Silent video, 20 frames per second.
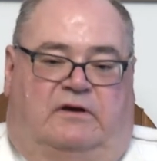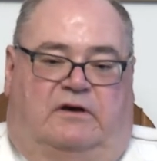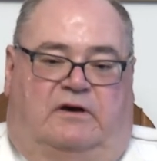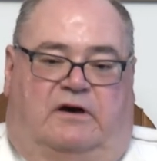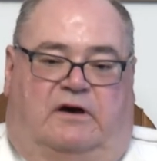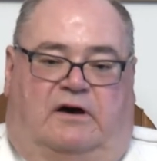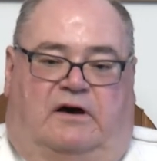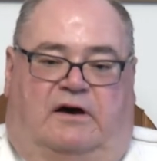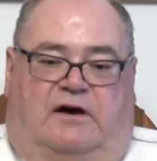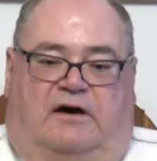
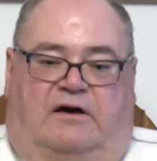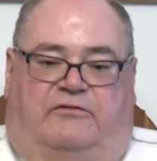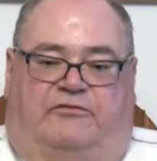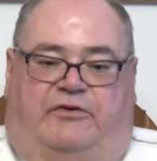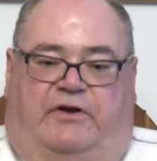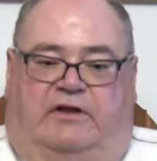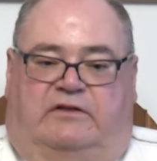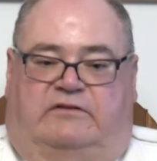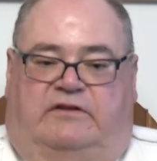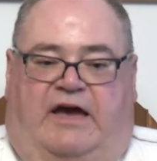uh, a
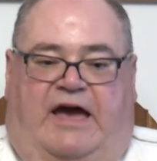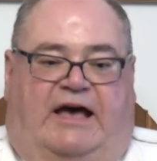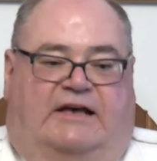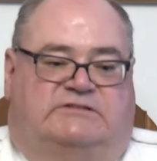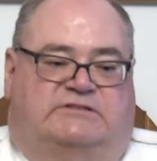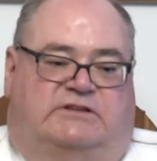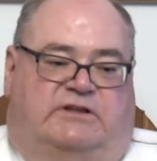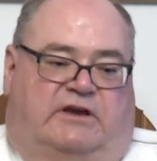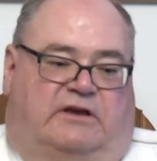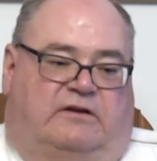
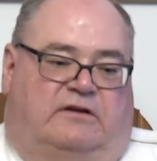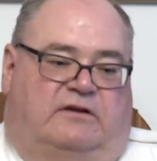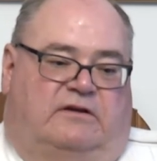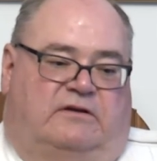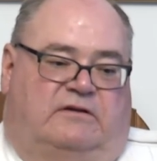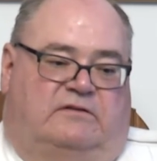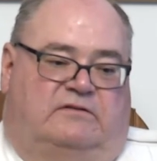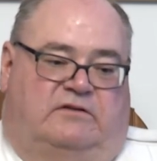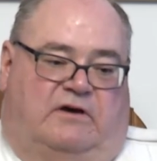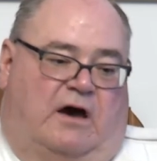fantastic
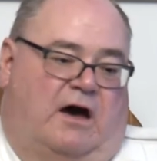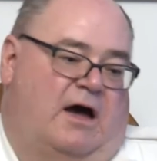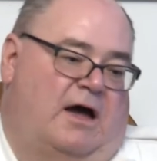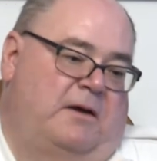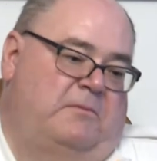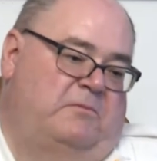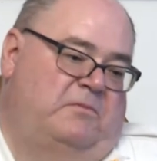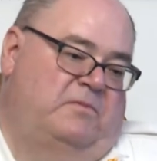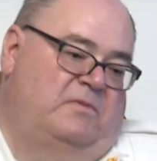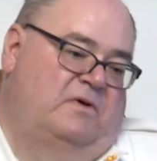
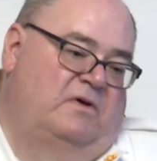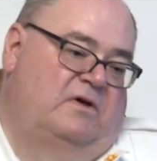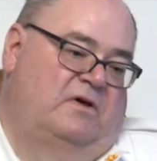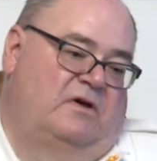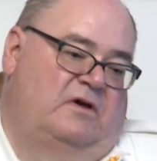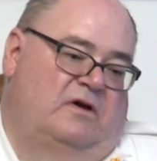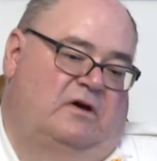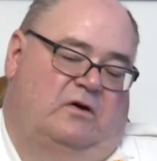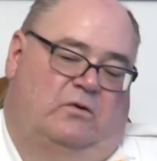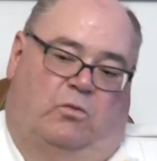time.
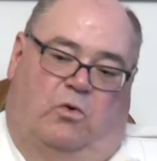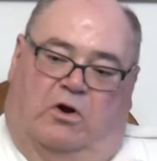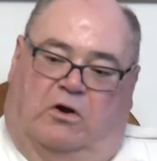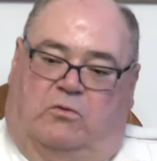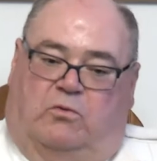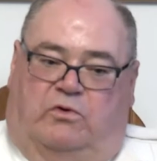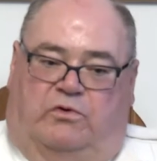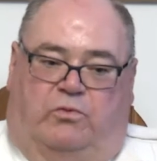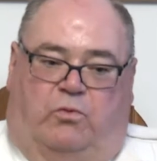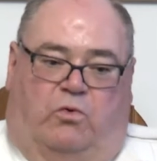to
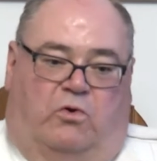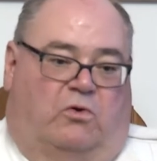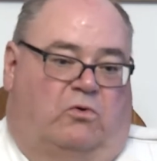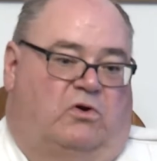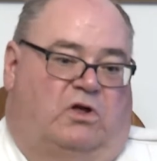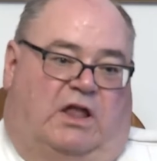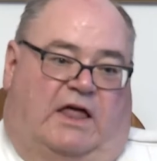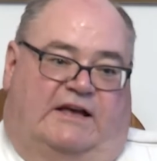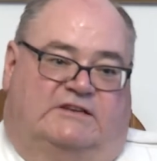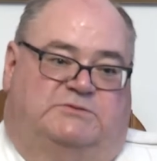work with
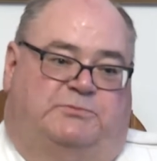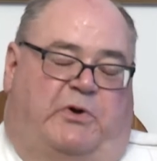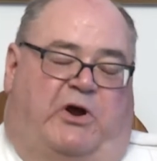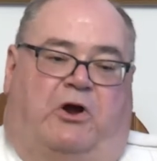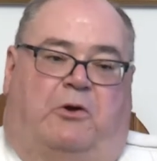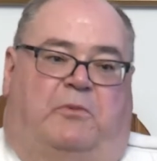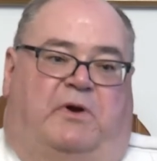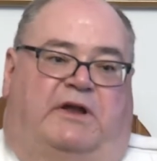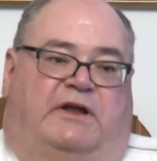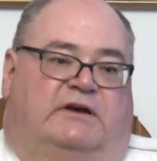world class
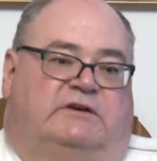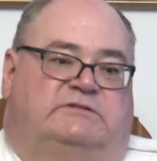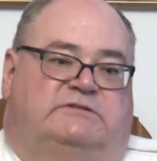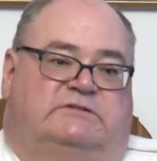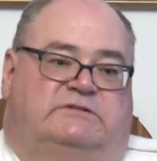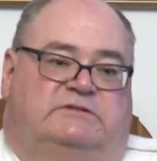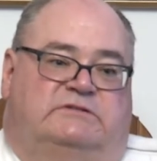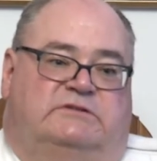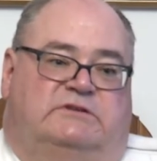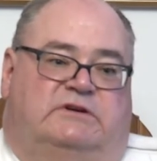
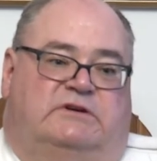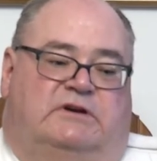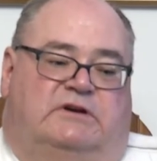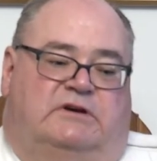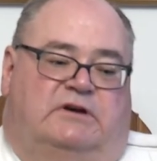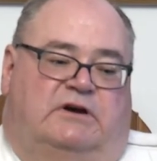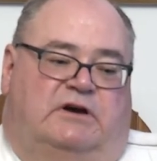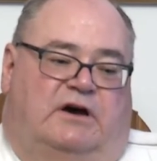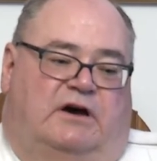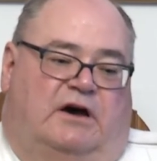paramedics.
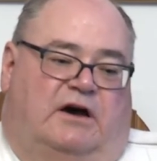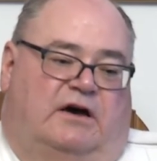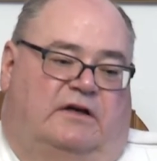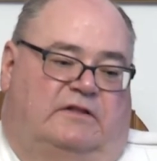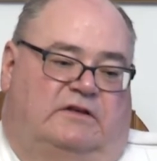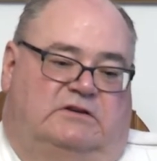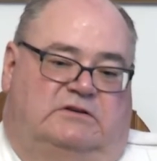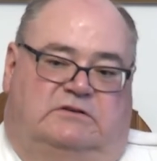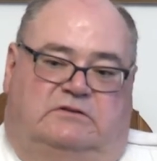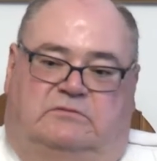Uh,
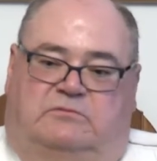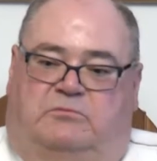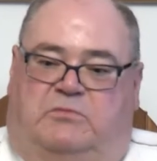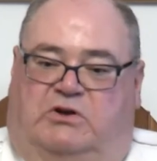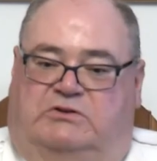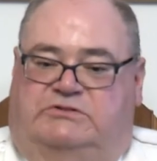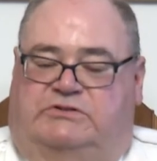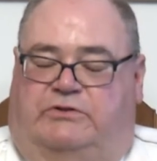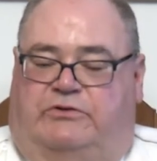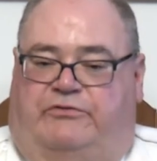the,
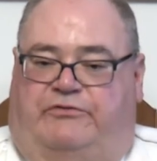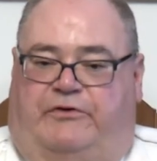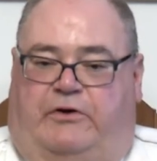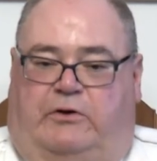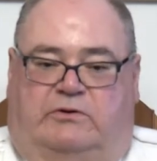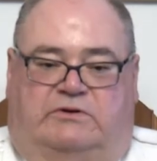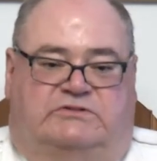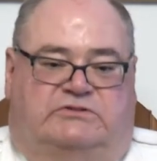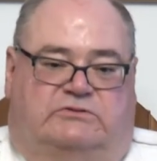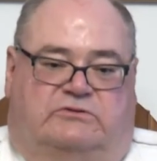most of the
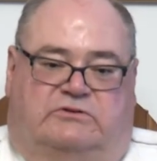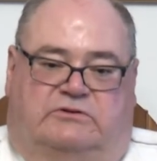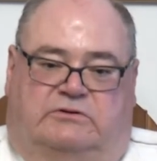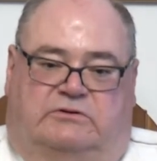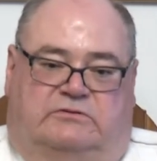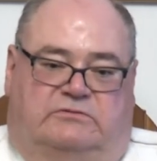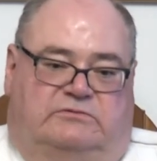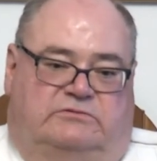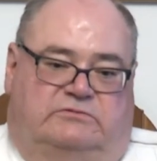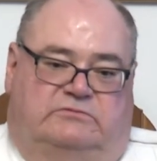folks
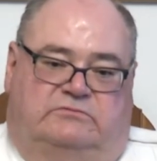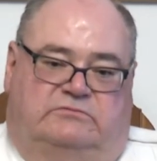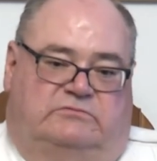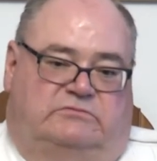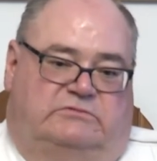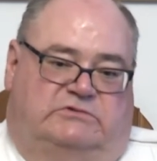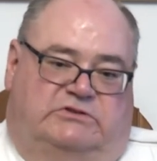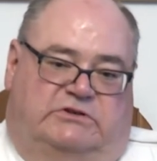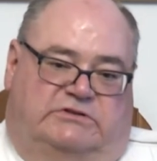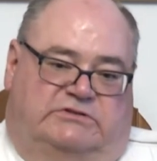are
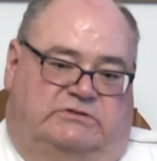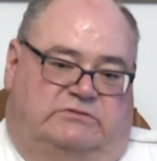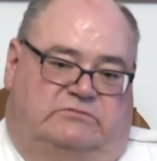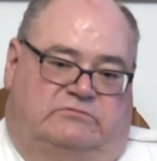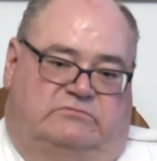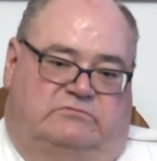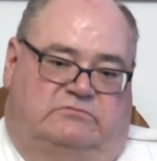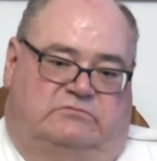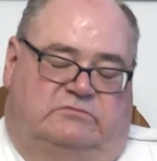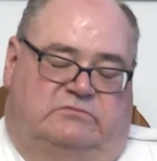just
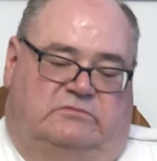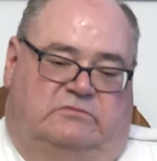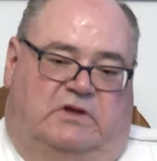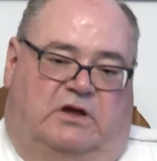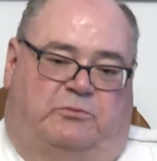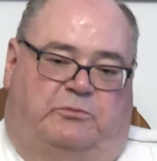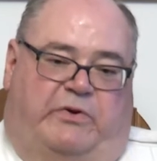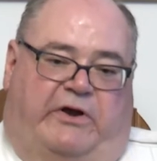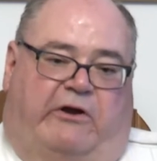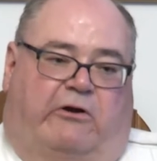
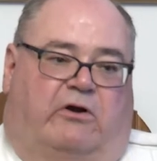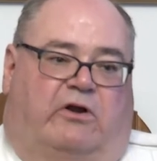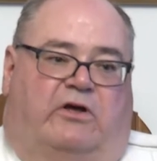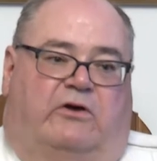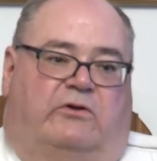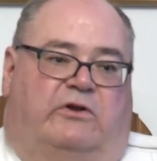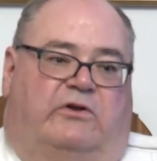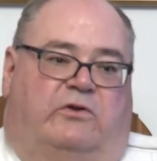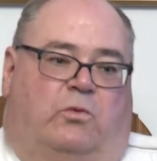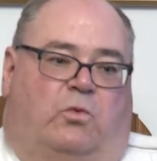
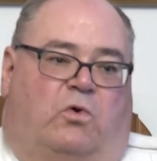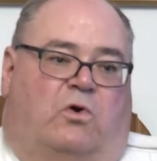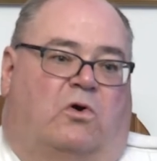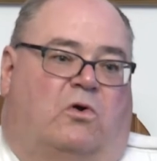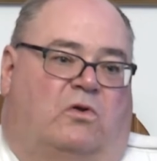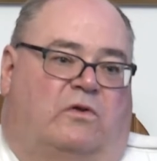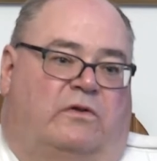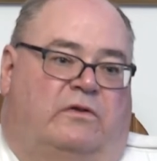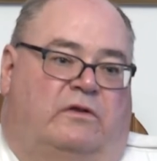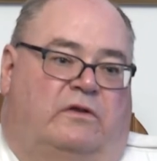unparalleled in the
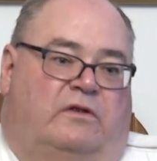world.